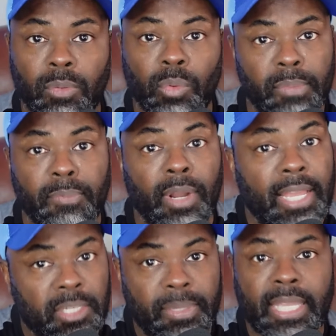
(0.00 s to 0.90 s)
Remember,
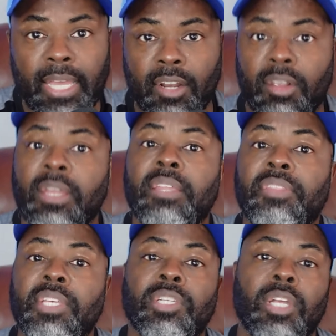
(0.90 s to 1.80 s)
as a beginner,
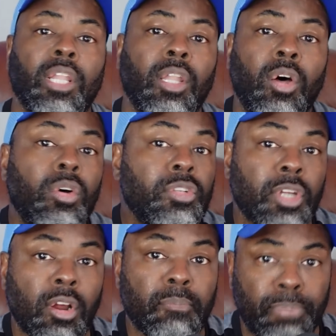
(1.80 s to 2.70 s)
this is a
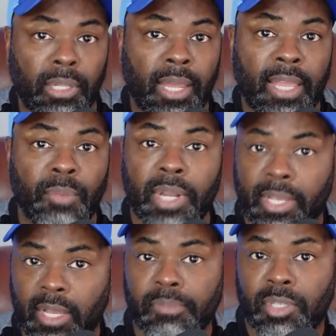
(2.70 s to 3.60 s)
long-term play when it
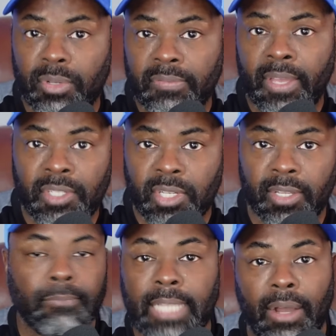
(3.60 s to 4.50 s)
comes to investing.
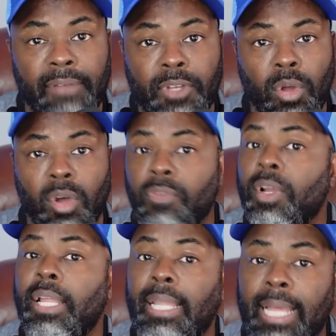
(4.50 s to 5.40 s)
Now, I've gone over
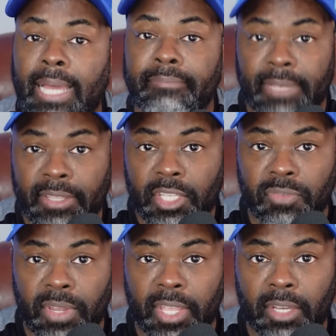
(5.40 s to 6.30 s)
a lot in this
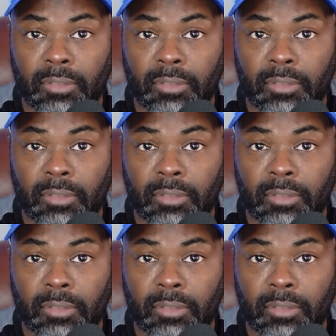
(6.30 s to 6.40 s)
video.